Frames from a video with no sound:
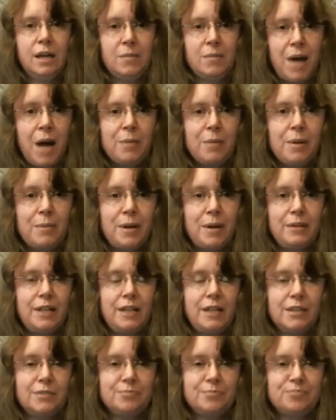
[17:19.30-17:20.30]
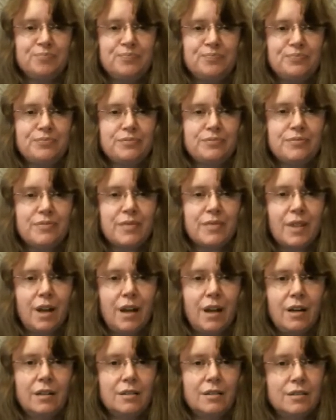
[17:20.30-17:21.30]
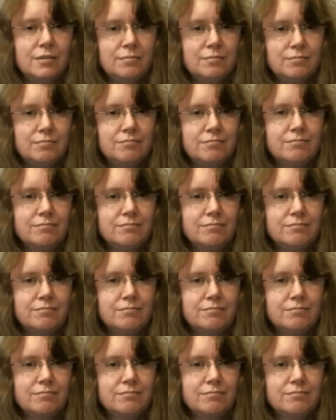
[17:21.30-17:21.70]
I'm happy about that. That's